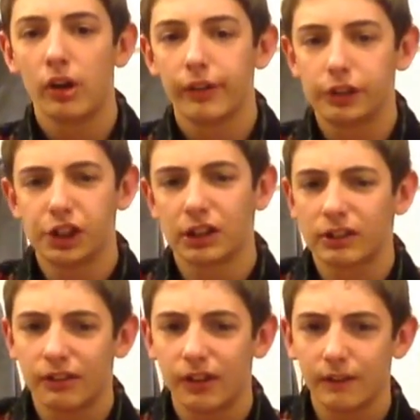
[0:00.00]
to check
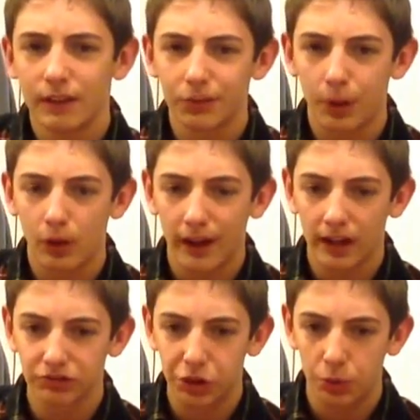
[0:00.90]
to see if the spell
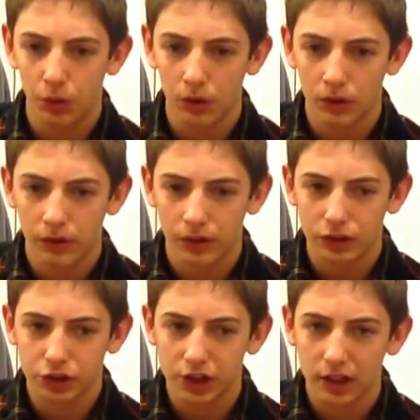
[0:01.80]
actually works, to
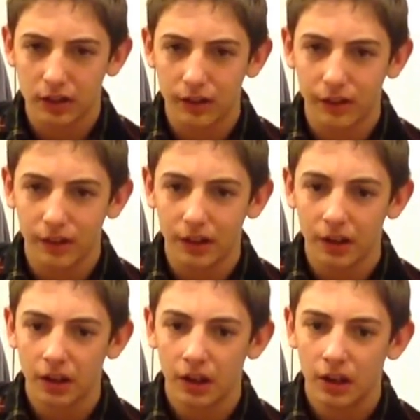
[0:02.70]
check to see
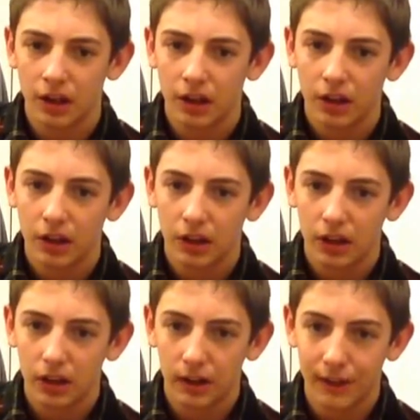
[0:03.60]

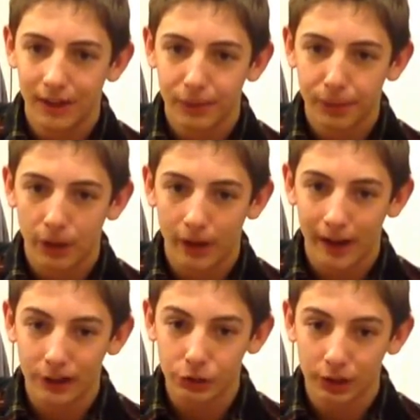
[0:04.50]
if the spell
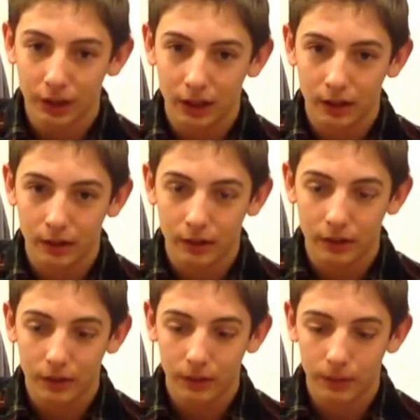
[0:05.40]
actually
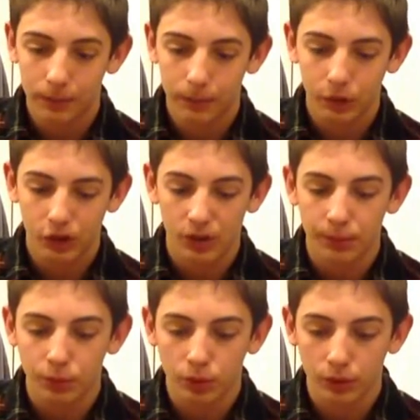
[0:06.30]
has some
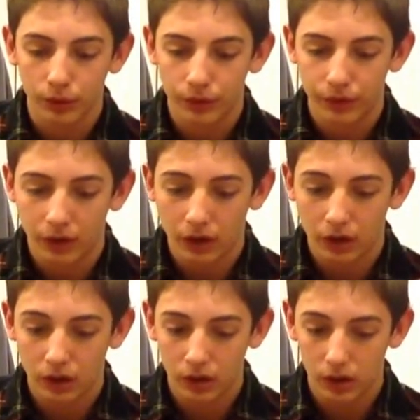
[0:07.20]
sort of
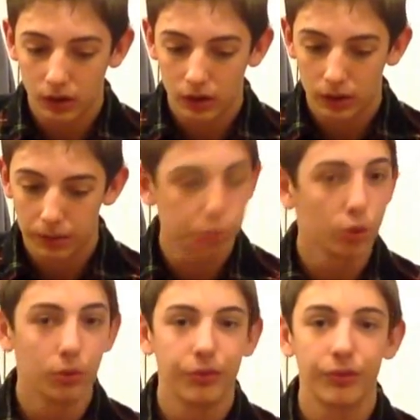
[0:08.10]

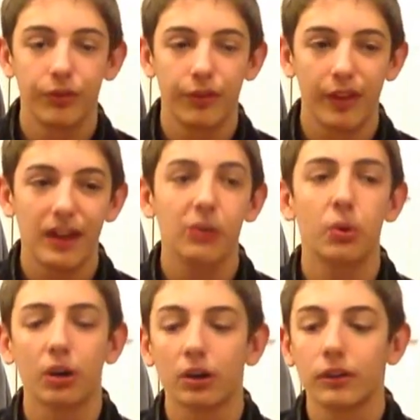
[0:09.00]
proof that it
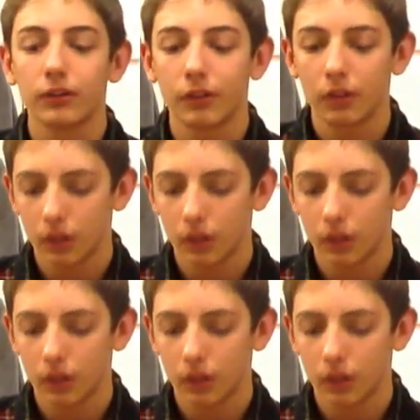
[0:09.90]
works.